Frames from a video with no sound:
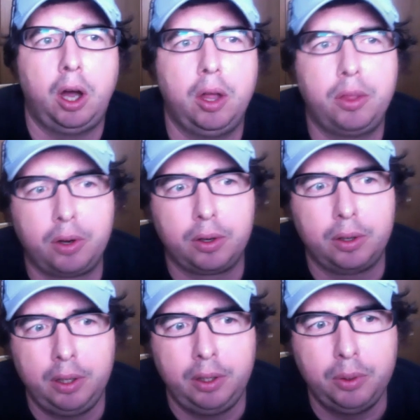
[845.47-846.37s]
other
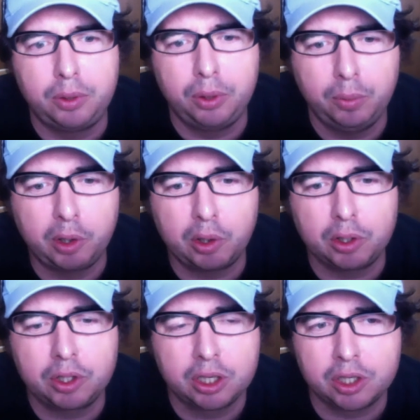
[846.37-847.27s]

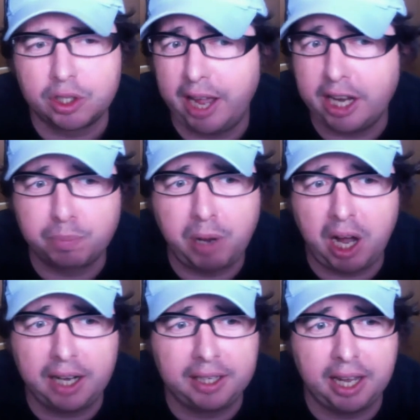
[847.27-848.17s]
YouTubers /
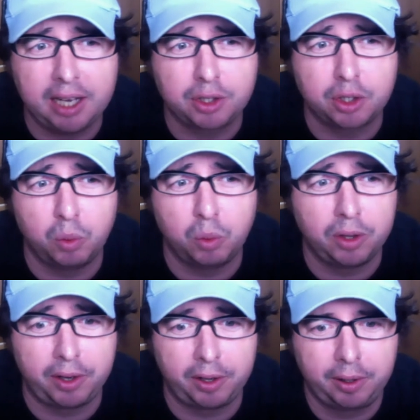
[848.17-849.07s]
podcasters were
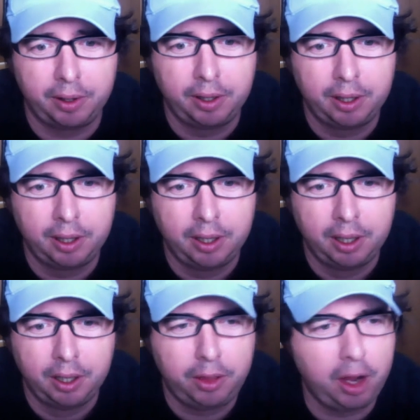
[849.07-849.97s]
there?
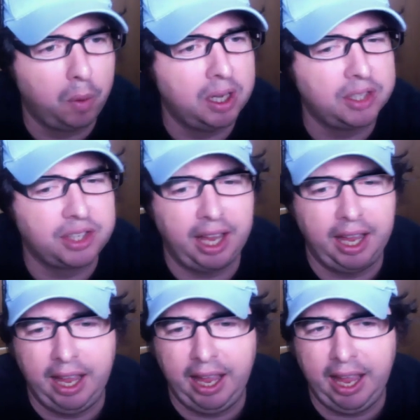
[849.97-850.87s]
There was a
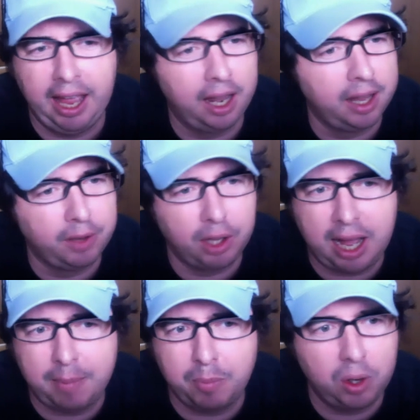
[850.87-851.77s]
hell of a
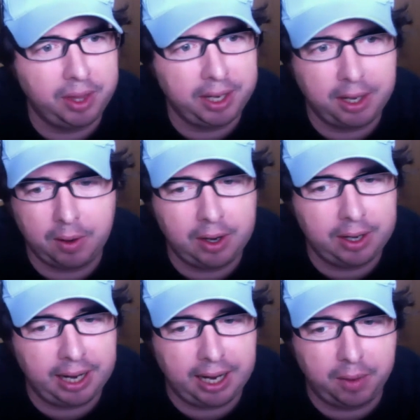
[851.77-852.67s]
lot more than there are
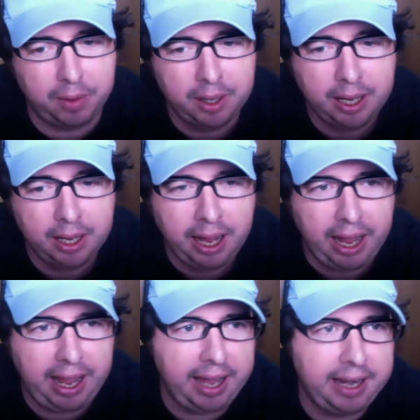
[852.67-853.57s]
now.
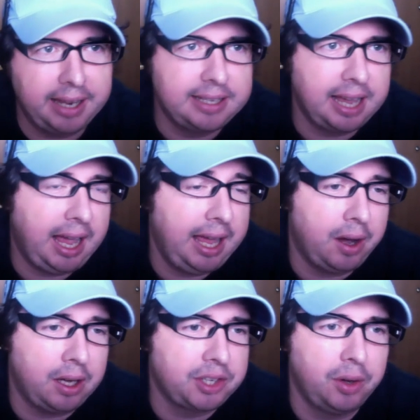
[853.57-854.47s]
And
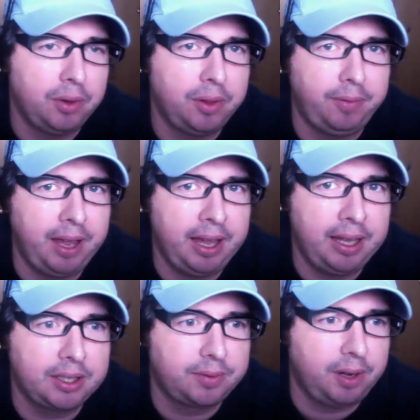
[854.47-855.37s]
also the
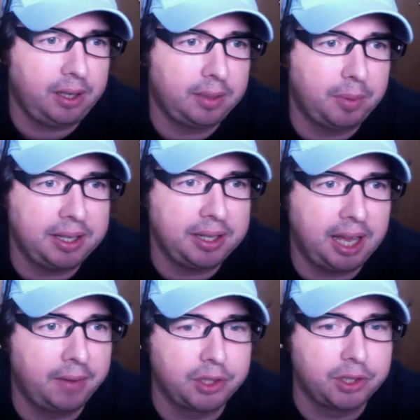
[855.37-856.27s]
fans fucked them on a
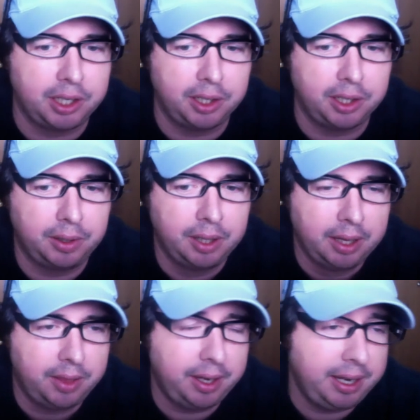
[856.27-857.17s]
television deal.
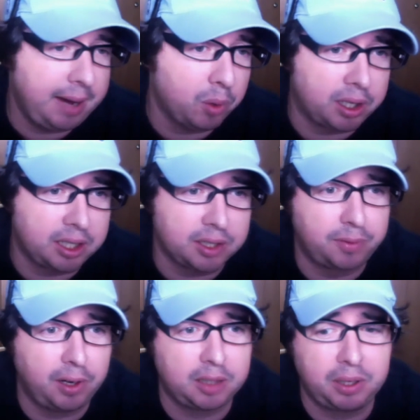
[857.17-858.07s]
The network is
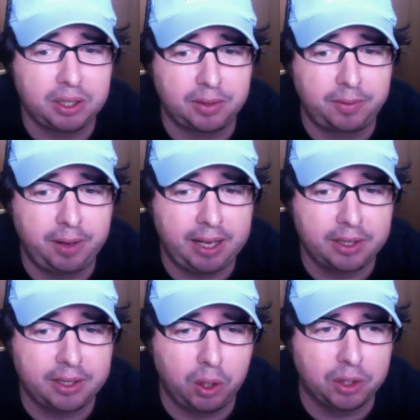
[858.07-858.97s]
fucked because of
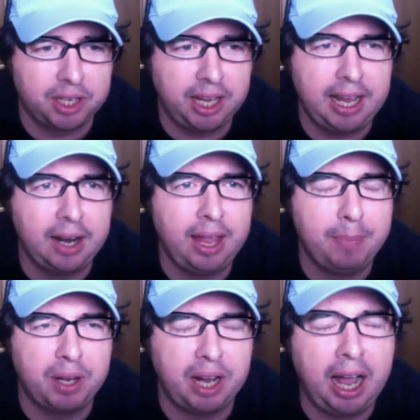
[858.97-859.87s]
fans' loyalty. And not all
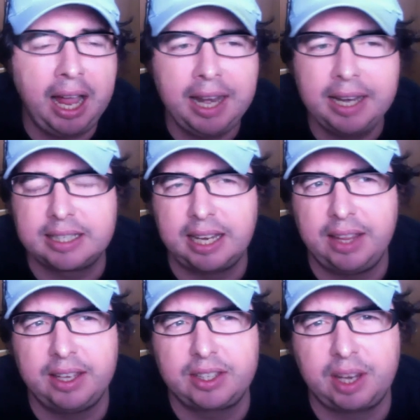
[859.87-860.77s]
that, but I didn't say
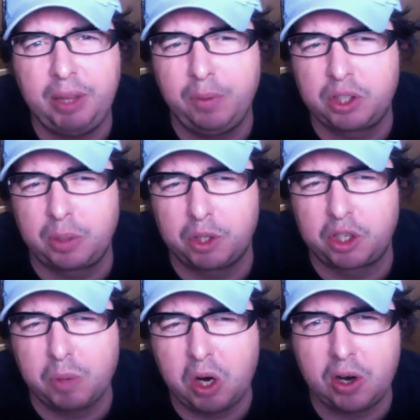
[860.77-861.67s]
this. I believe it was someone
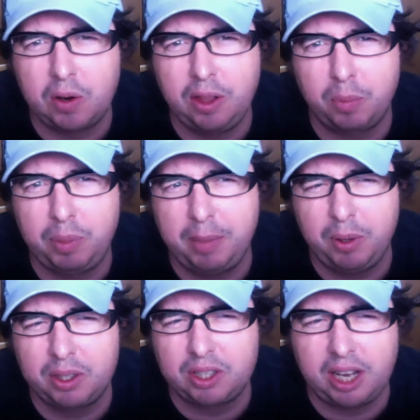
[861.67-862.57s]
smarter, either PW
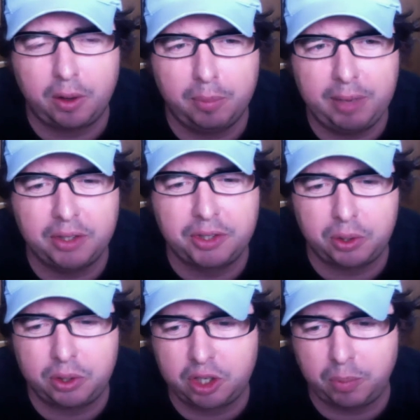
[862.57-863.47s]
Insider or
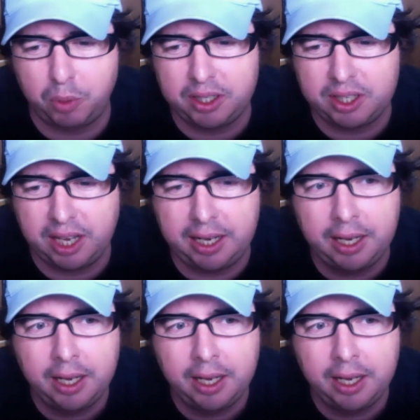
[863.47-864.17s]
Meltzer, someone said,